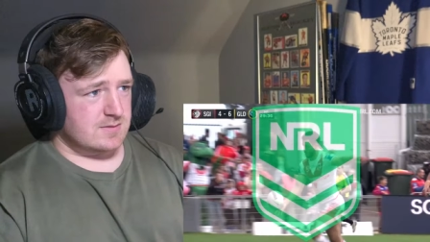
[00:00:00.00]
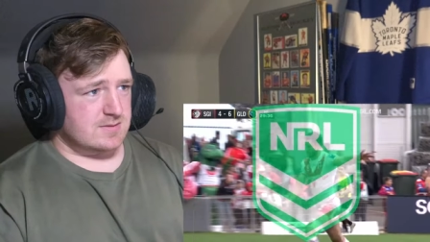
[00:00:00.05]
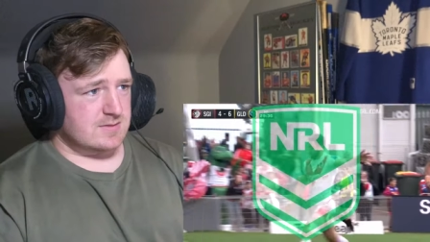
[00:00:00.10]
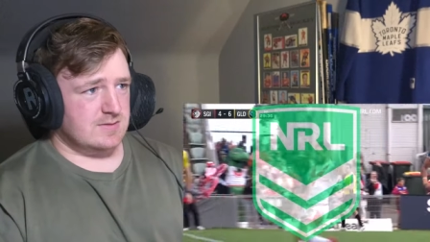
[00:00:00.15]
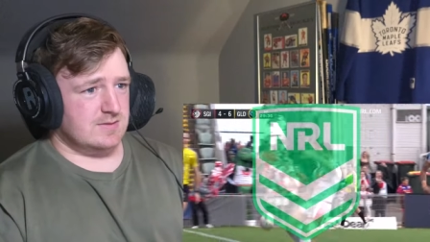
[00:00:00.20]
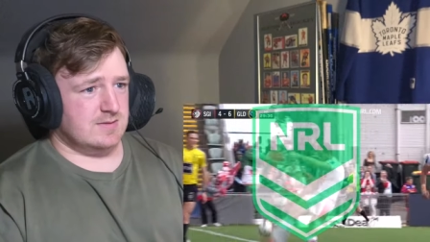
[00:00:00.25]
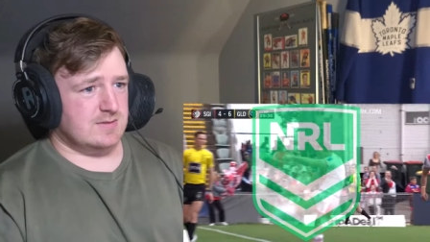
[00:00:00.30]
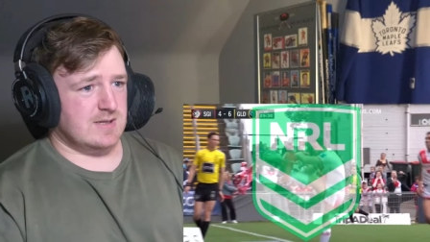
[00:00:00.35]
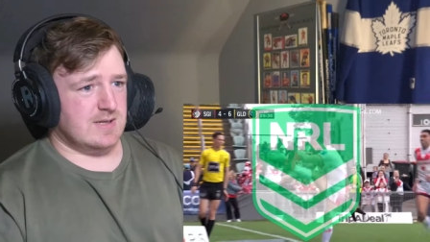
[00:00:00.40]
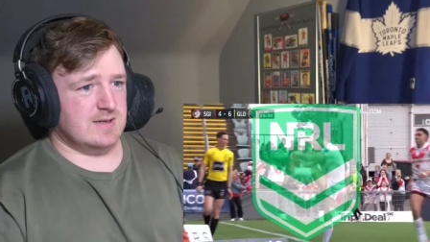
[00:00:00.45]

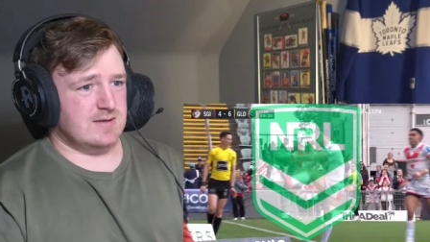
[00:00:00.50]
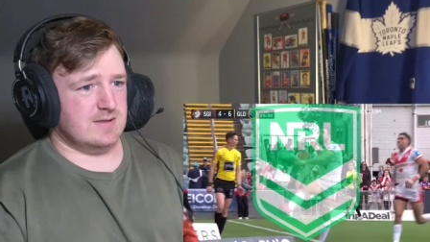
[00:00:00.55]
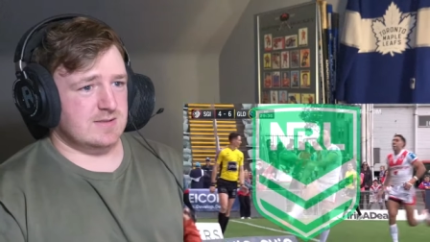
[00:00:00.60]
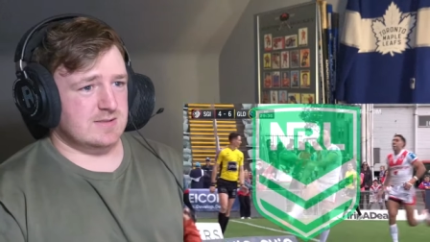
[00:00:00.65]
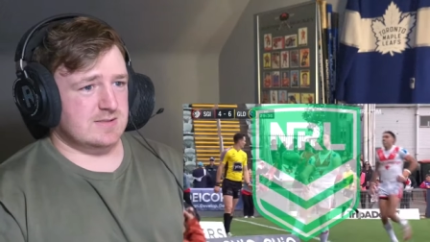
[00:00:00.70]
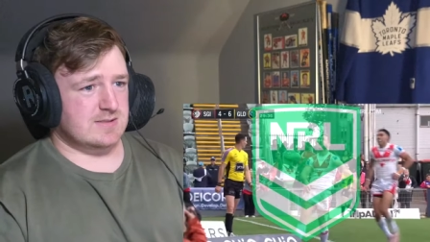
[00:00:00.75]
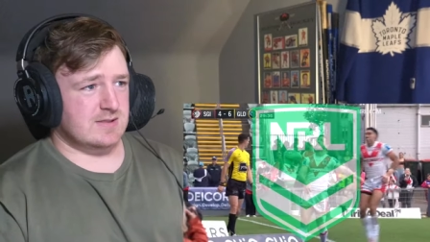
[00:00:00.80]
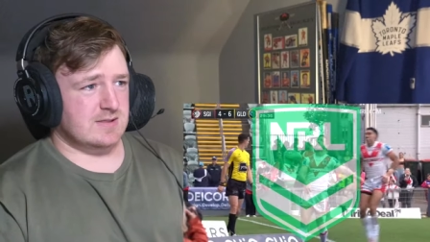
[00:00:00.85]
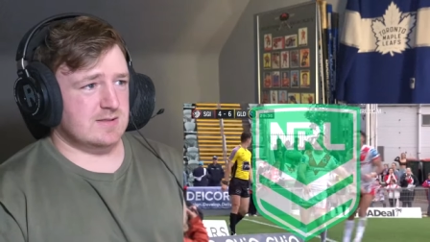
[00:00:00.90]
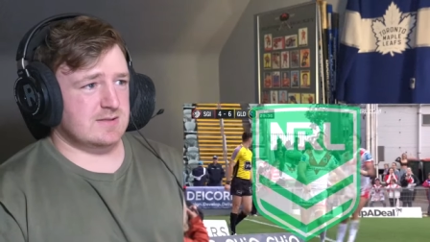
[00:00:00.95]
10 to
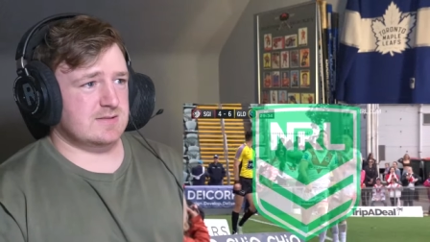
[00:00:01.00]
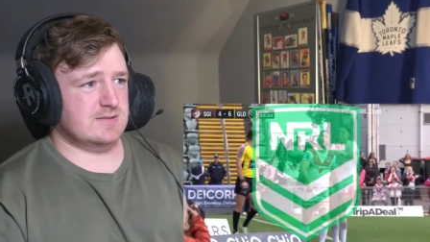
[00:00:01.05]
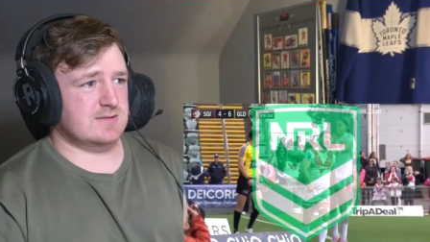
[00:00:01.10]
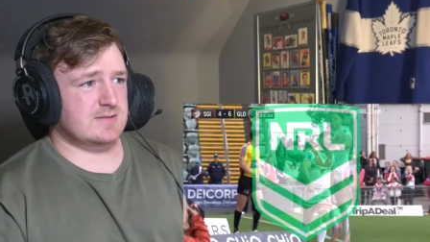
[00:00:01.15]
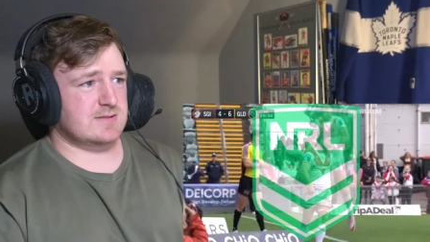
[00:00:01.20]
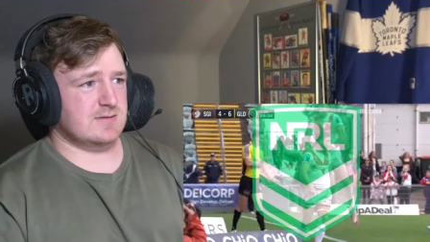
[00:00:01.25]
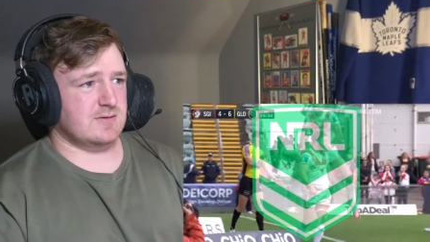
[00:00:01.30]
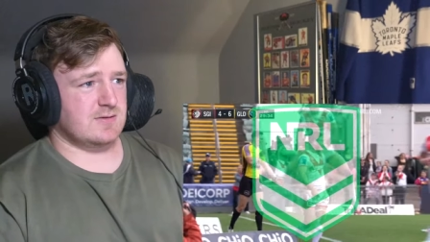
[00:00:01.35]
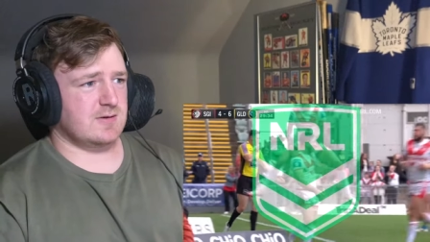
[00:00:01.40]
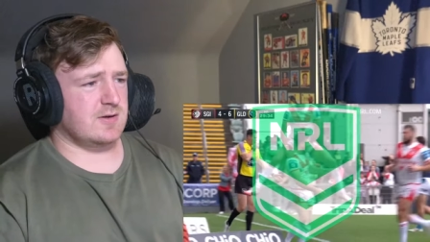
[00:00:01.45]
6.
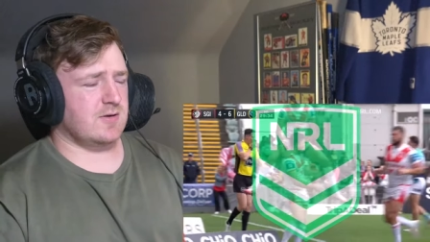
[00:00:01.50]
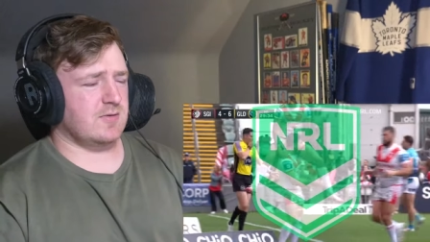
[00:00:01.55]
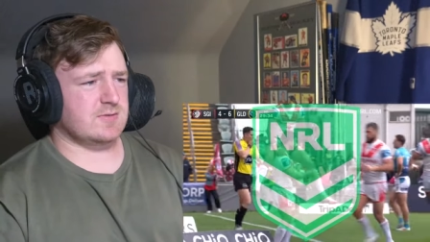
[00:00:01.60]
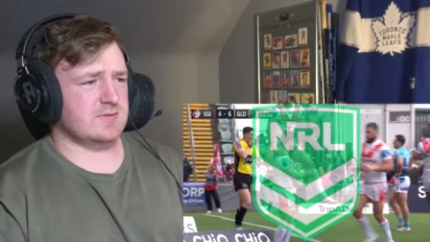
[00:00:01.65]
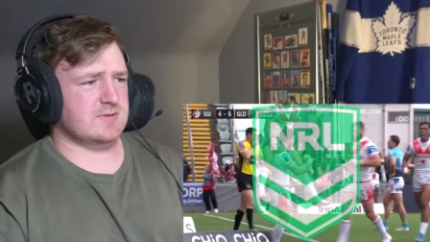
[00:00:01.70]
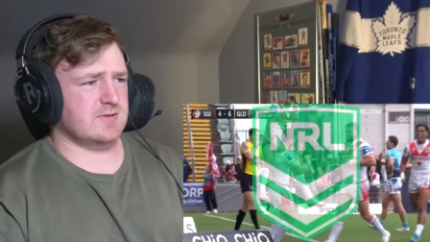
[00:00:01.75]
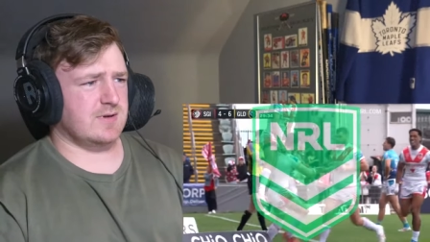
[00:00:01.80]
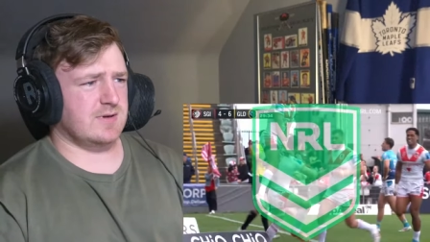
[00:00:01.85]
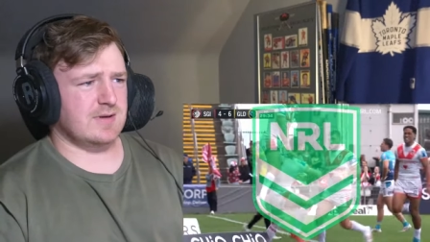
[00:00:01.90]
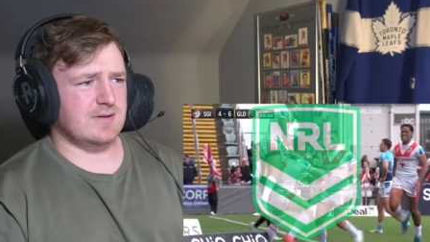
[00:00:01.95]
Or no,
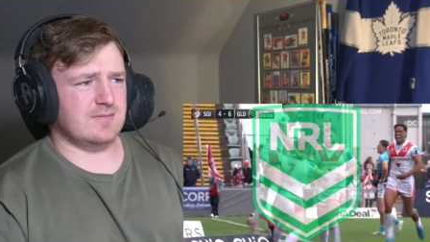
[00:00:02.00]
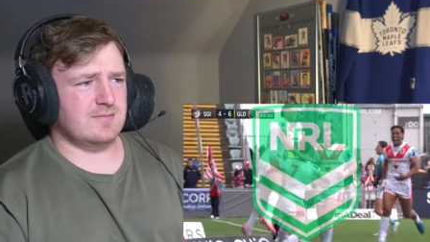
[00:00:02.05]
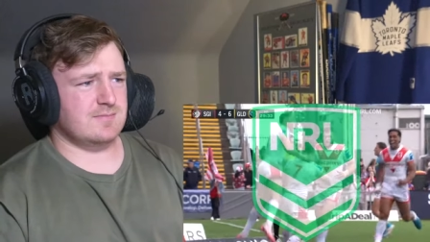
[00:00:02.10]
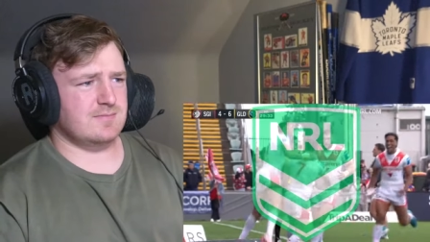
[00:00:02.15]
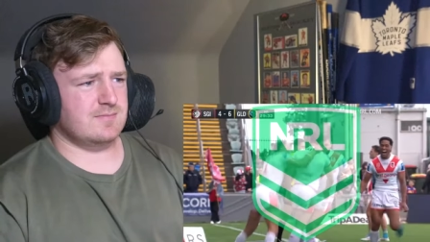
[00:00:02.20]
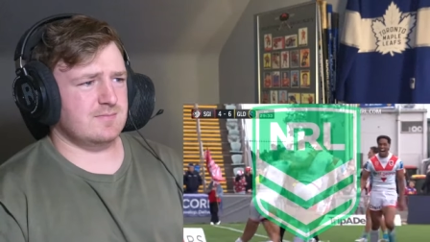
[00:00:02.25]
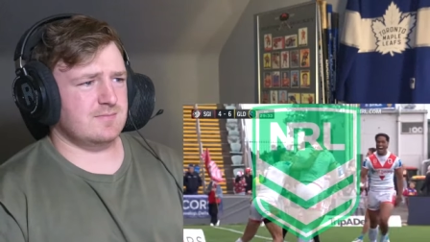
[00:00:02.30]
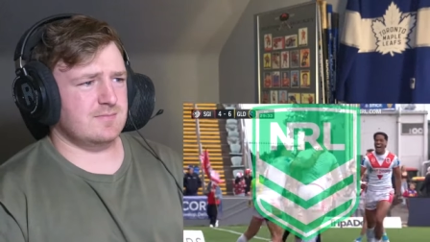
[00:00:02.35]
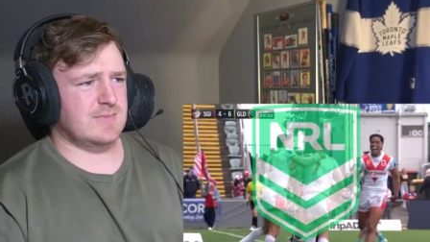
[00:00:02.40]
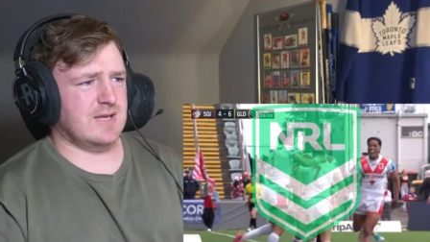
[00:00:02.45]
sorry.
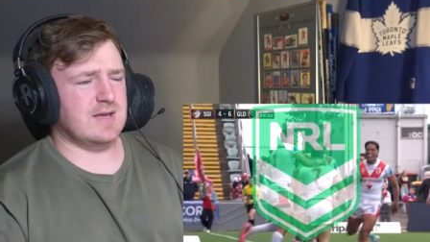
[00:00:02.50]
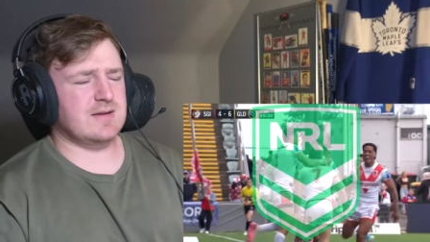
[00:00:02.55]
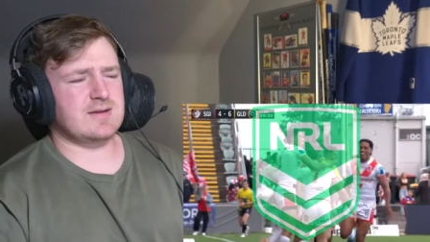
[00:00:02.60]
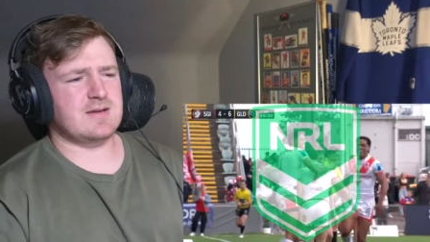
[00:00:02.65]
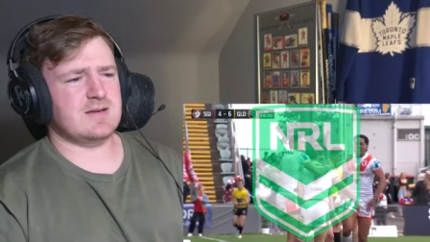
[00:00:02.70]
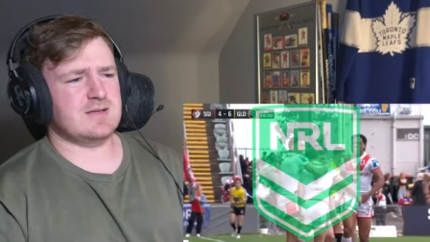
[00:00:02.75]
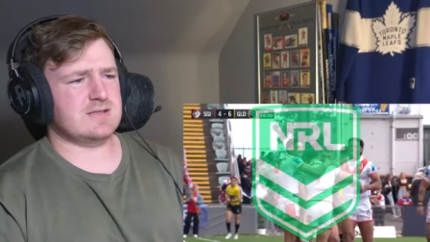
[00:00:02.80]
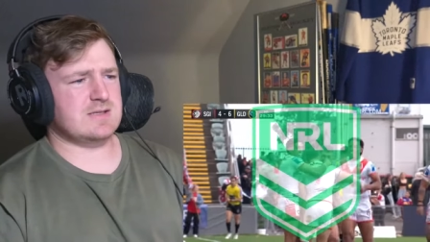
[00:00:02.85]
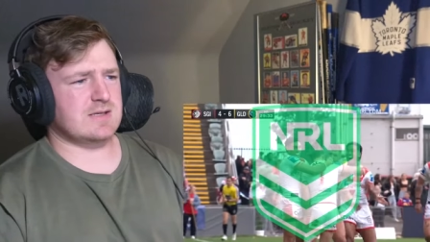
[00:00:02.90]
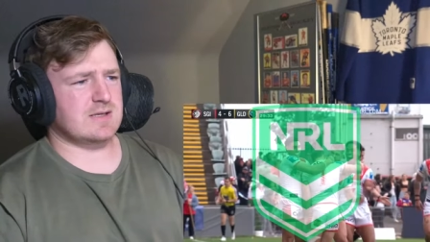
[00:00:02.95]
Yeah, 10
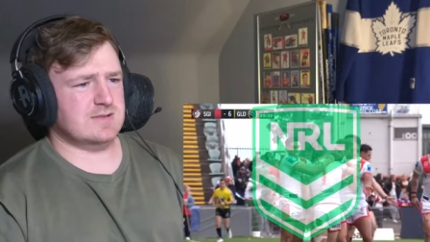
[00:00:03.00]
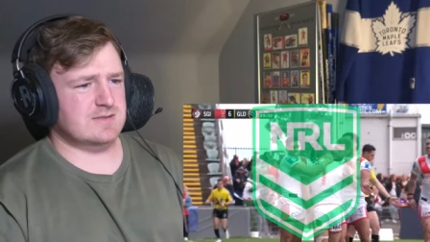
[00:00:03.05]
to 6.